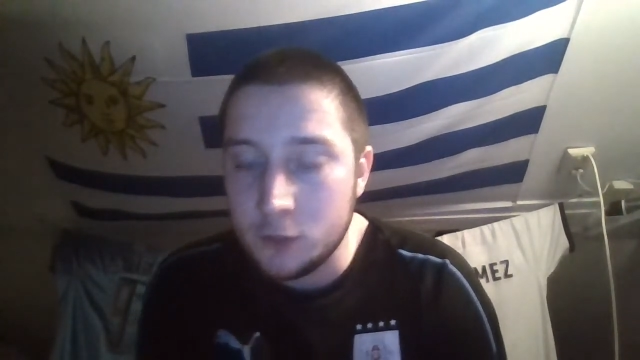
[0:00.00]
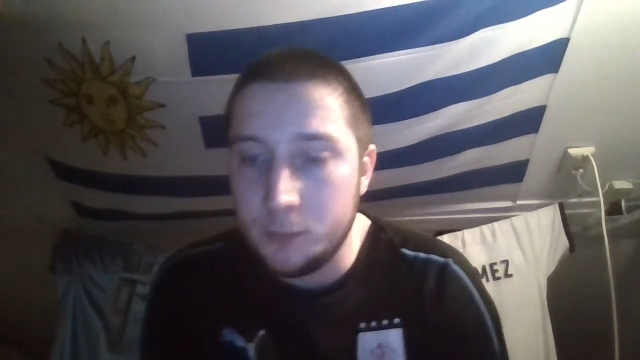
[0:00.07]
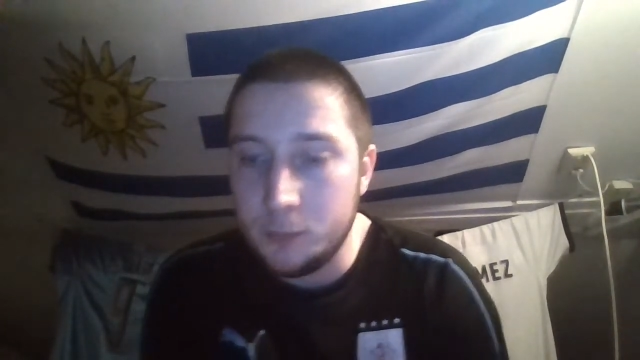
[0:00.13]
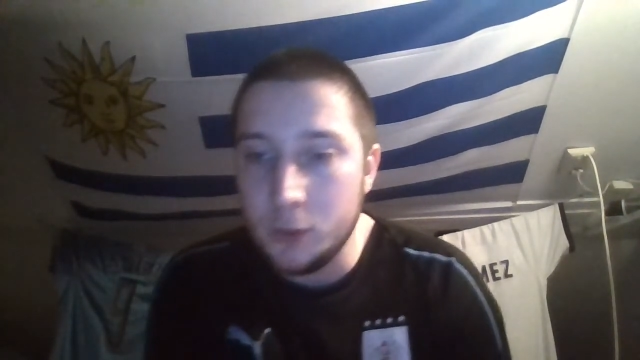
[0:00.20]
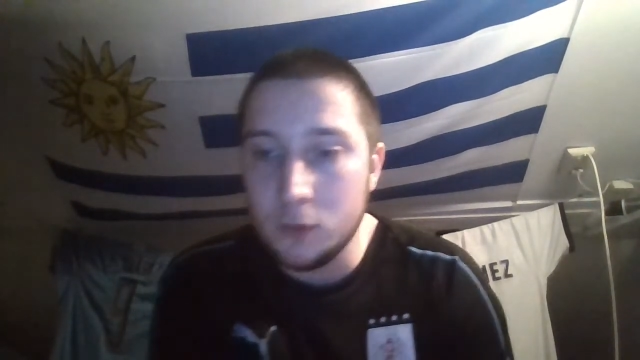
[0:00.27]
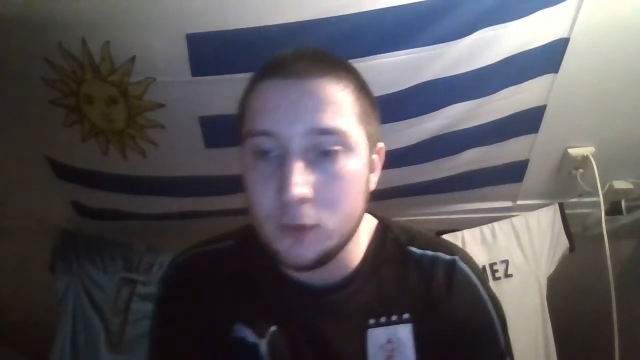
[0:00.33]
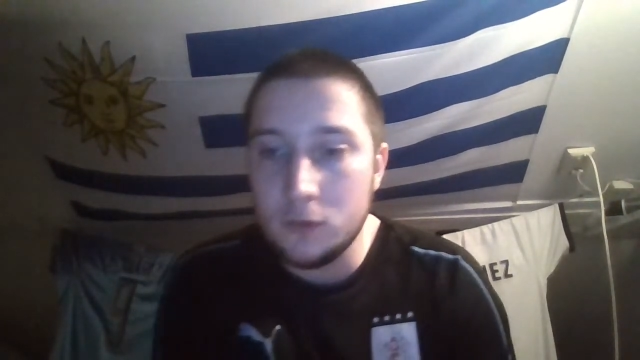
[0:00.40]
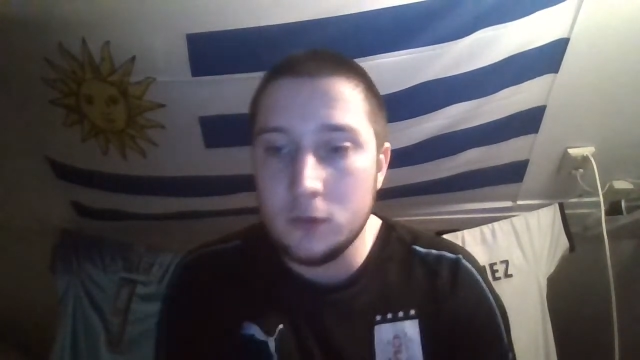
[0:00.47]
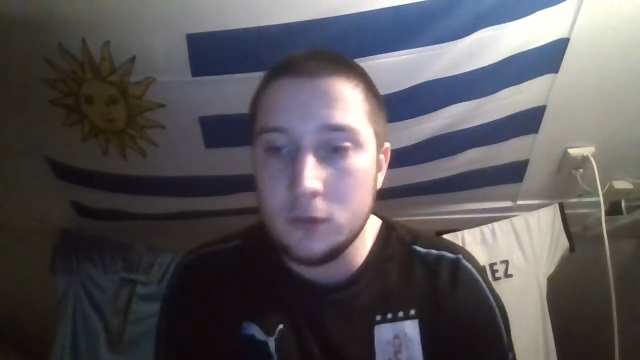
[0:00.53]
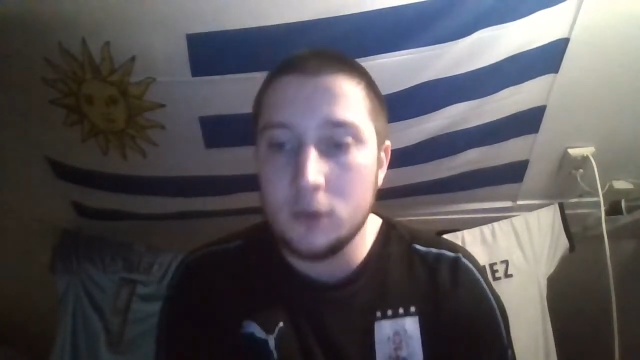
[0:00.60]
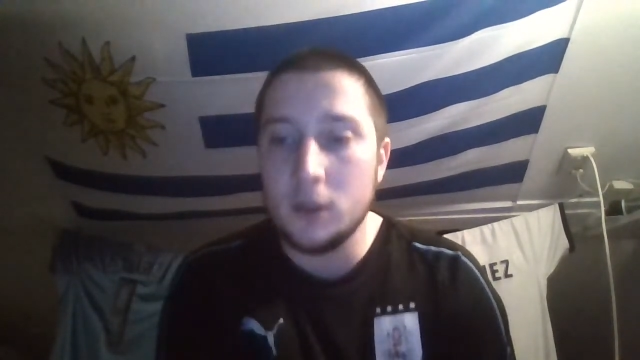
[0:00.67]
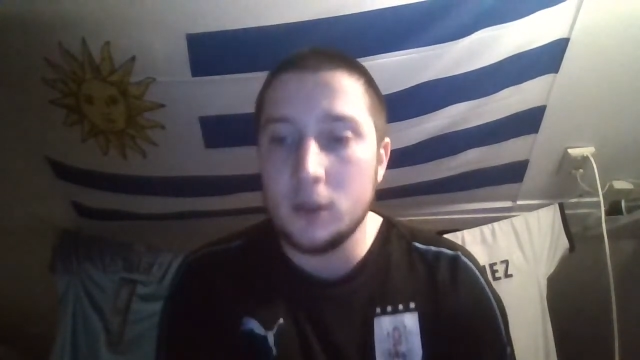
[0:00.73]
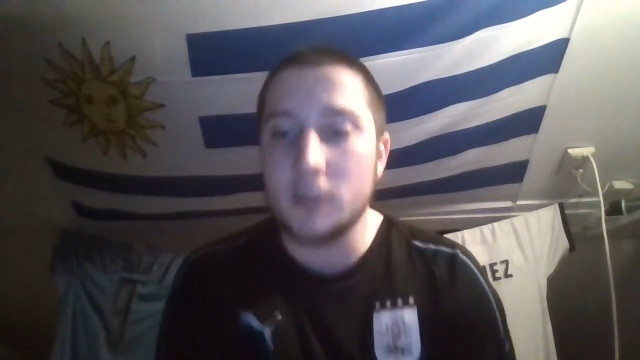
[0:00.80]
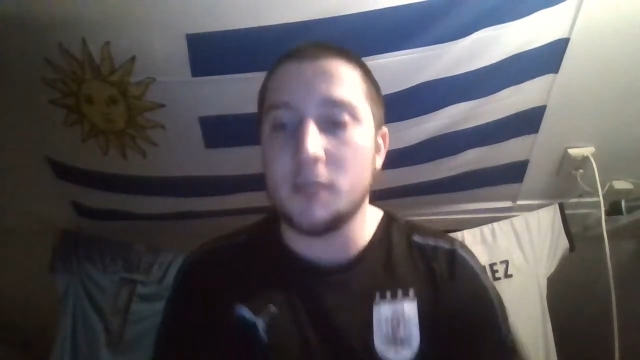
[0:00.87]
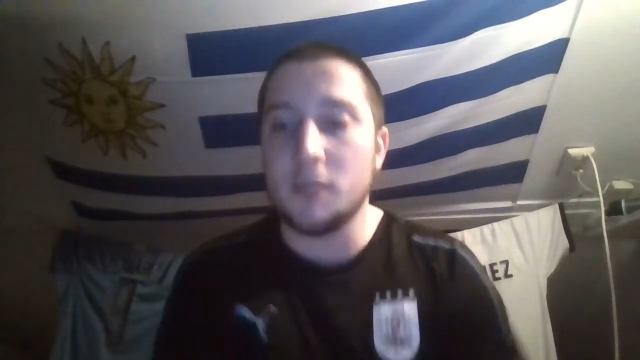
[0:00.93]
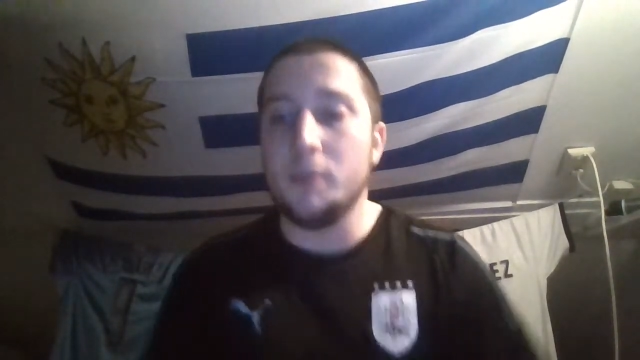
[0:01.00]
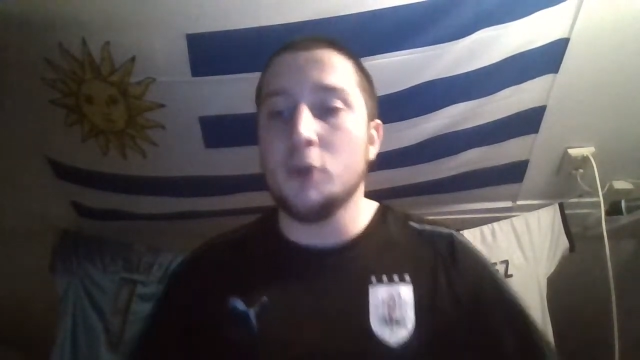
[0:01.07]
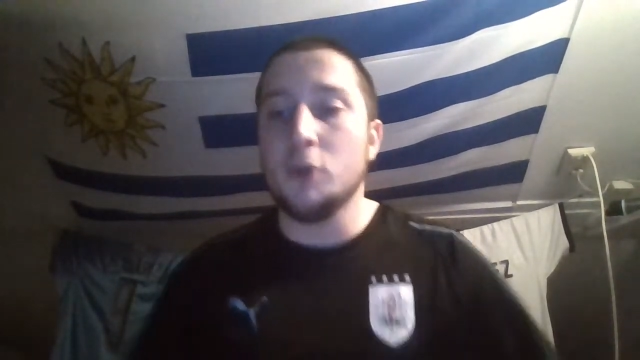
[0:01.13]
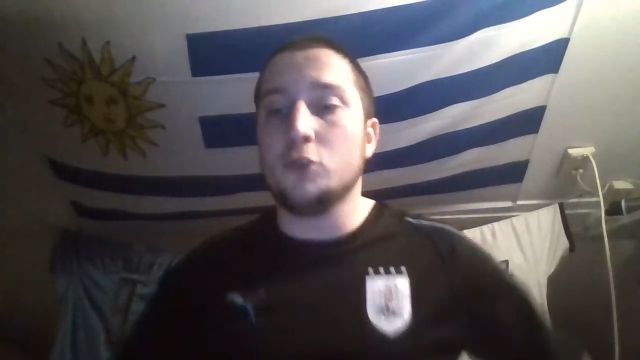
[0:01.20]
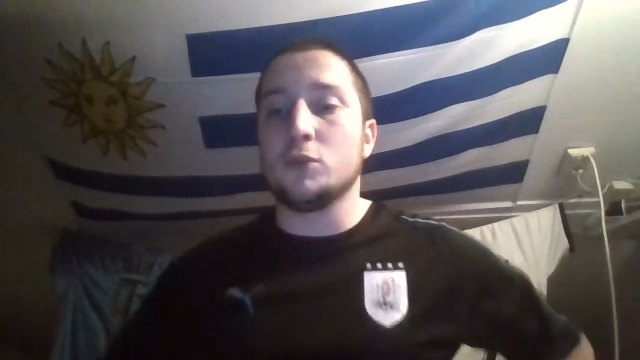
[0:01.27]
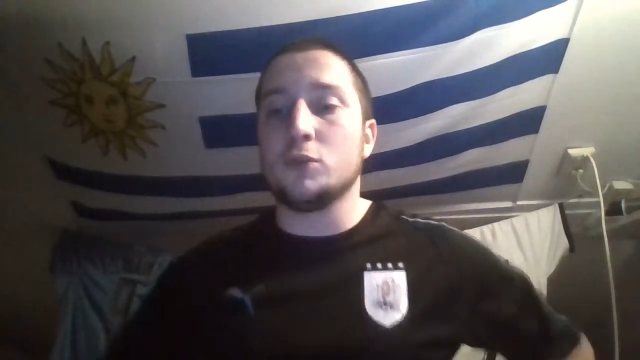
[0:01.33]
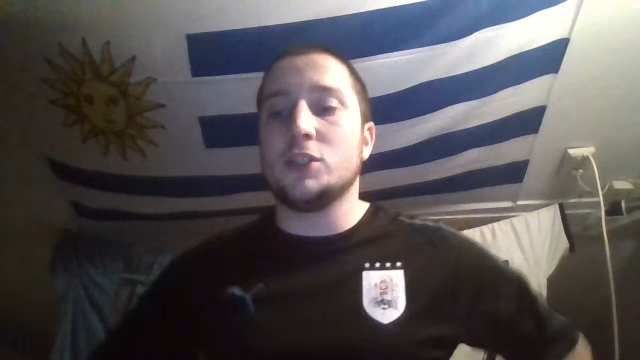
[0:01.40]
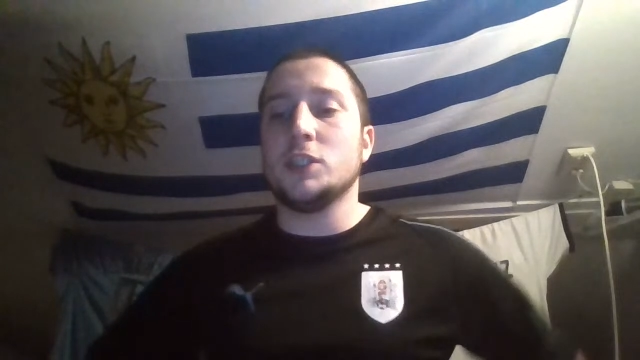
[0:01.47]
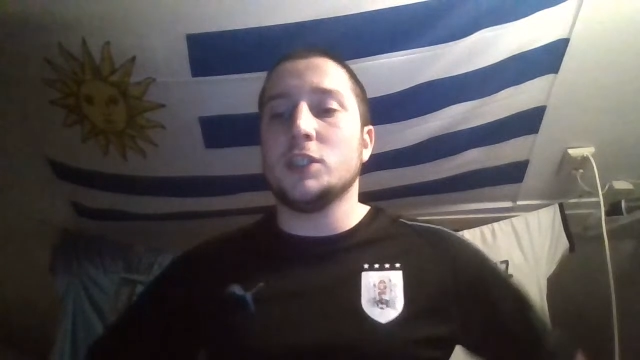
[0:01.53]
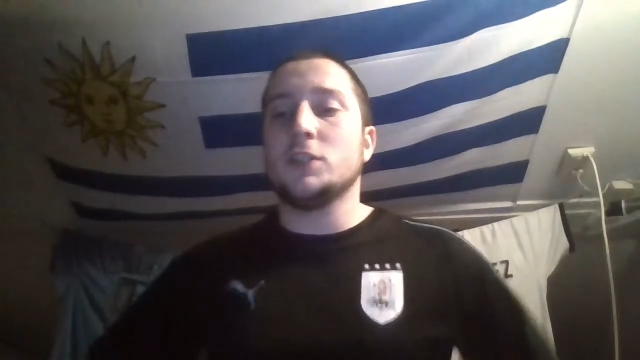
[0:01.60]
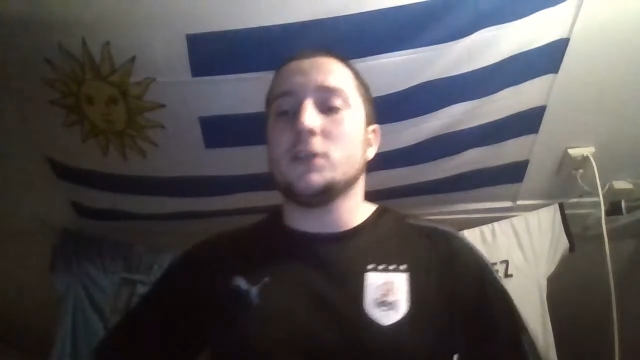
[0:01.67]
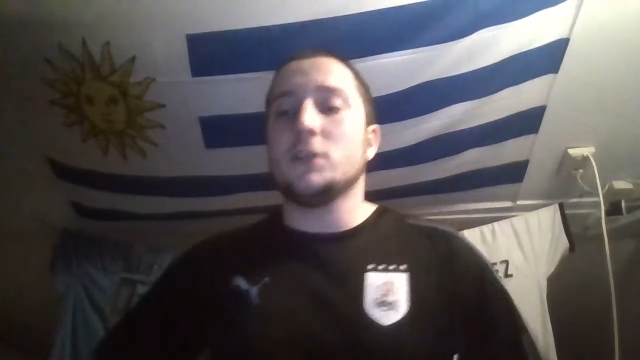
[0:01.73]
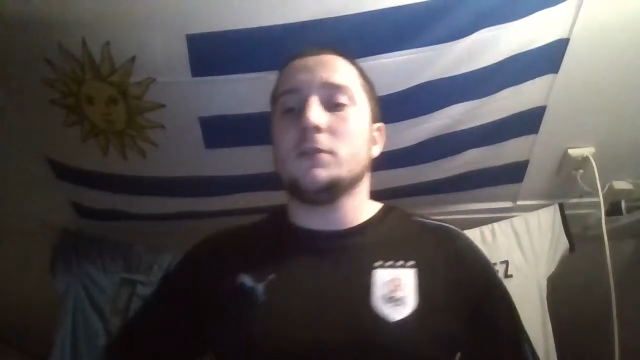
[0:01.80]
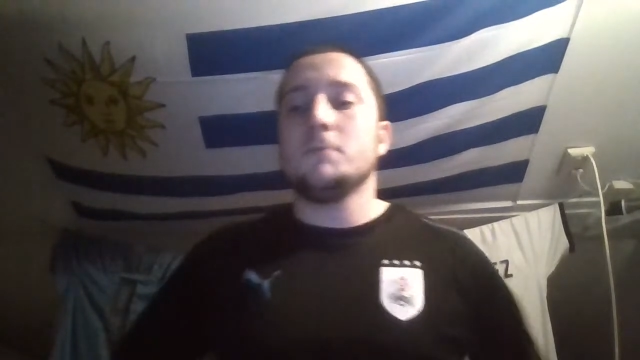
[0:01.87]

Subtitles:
has the build to resist it.